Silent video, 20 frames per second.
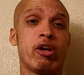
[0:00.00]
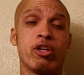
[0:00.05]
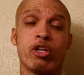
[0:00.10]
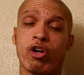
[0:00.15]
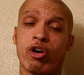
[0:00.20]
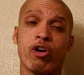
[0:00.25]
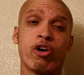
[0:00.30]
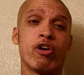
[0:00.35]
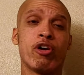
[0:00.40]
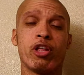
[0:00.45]
You
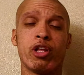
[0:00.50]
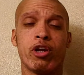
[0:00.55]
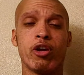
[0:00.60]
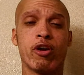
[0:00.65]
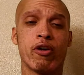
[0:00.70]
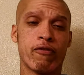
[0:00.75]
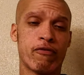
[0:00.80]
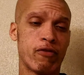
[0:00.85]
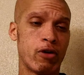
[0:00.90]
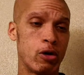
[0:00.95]
heard it
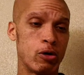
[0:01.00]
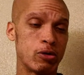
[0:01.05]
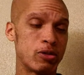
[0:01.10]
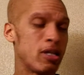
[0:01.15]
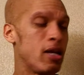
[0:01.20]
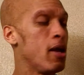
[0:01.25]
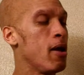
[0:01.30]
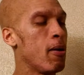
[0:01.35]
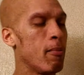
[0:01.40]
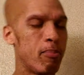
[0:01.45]
here, folks.
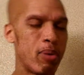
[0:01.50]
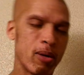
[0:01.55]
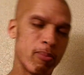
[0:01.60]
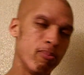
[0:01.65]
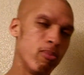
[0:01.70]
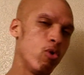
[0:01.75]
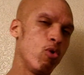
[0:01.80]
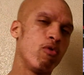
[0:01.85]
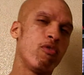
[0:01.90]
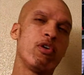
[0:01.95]
But
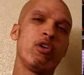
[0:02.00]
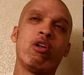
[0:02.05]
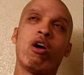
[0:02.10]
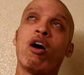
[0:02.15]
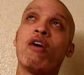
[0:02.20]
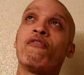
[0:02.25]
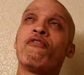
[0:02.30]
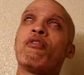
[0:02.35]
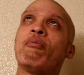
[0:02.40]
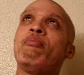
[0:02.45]
moving
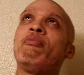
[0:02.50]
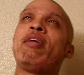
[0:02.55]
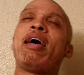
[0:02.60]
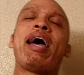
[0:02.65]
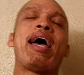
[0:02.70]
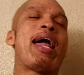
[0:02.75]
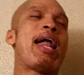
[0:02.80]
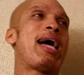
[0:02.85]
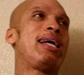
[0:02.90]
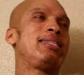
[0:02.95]
on from
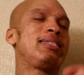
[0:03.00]
that,